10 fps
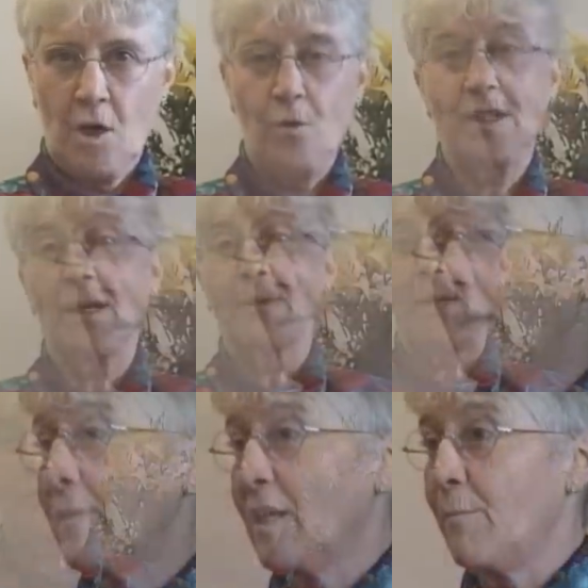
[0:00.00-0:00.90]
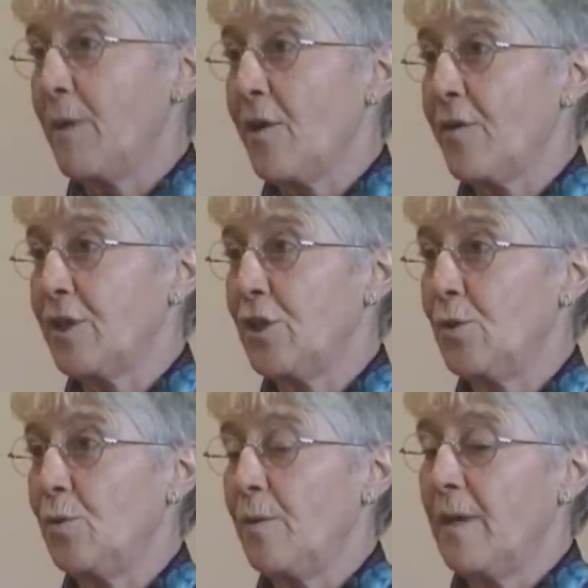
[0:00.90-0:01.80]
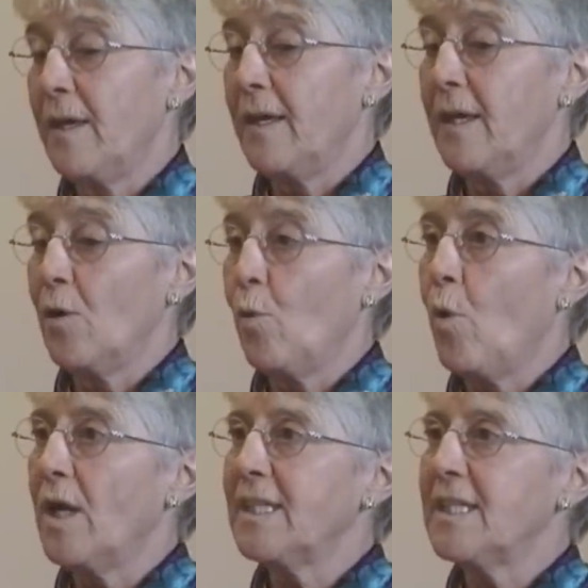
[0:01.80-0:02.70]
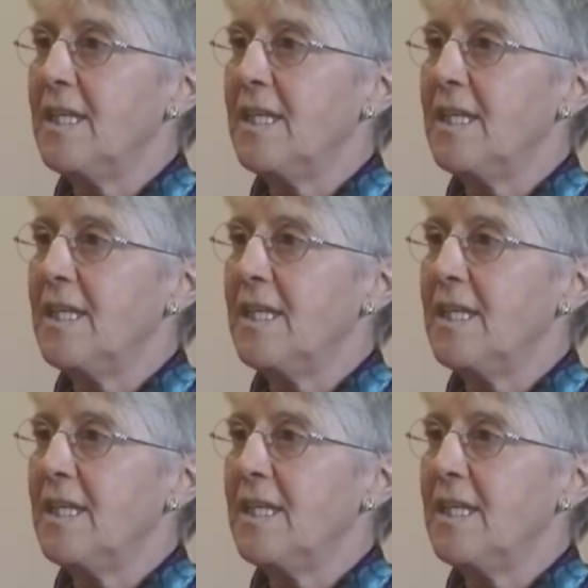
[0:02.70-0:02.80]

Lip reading: We sometimes compare it to what's